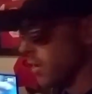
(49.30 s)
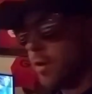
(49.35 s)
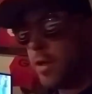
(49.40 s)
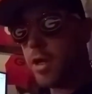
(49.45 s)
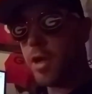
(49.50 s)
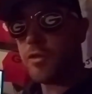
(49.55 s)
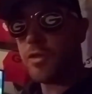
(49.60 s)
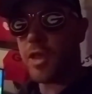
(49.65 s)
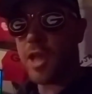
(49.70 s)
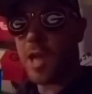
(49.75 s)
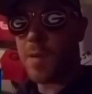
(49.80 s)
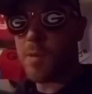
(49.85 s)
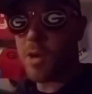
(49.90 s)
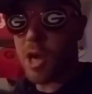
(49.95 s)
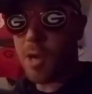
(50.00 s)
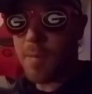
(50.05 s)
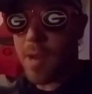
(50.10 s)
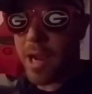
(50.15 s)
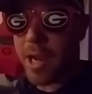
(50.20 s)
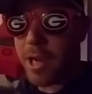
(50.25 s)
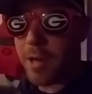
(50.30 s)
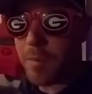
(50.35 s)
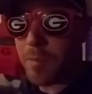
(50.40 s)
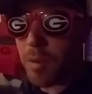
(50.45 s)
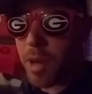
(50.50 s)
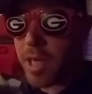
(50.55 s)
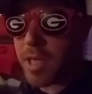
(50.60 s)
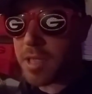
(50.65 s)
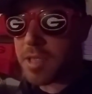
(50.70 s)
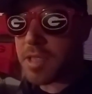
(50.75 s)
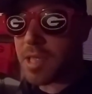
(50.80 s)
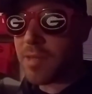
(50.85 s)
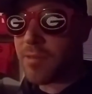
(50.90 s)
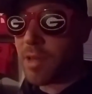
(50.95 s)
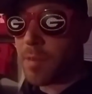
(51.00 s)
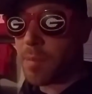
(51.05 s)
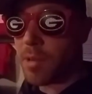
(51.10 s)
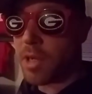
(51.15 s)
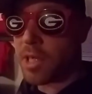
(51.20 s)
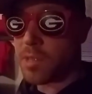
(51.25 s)
Y'all think I'm going to come out here and break the
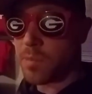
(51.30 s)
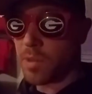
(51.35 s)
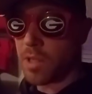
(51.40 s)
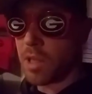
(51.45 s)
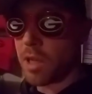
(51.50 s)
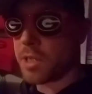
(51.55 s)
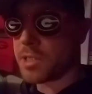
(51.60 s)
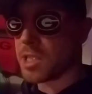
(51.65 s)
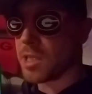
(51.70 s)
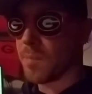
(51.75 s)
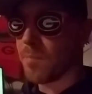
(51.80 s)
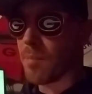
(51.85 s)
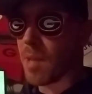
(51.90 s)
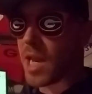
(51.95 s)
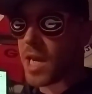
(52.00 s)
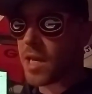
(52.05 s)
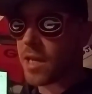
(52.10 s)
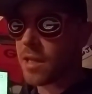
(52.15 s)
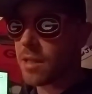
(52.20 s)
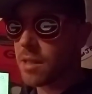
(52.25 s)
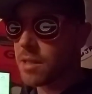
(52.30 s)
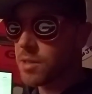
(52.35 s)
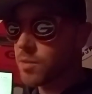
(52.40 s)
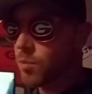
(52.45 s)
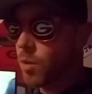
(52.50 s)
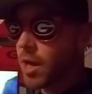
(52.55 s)
TV because we lost a meaningless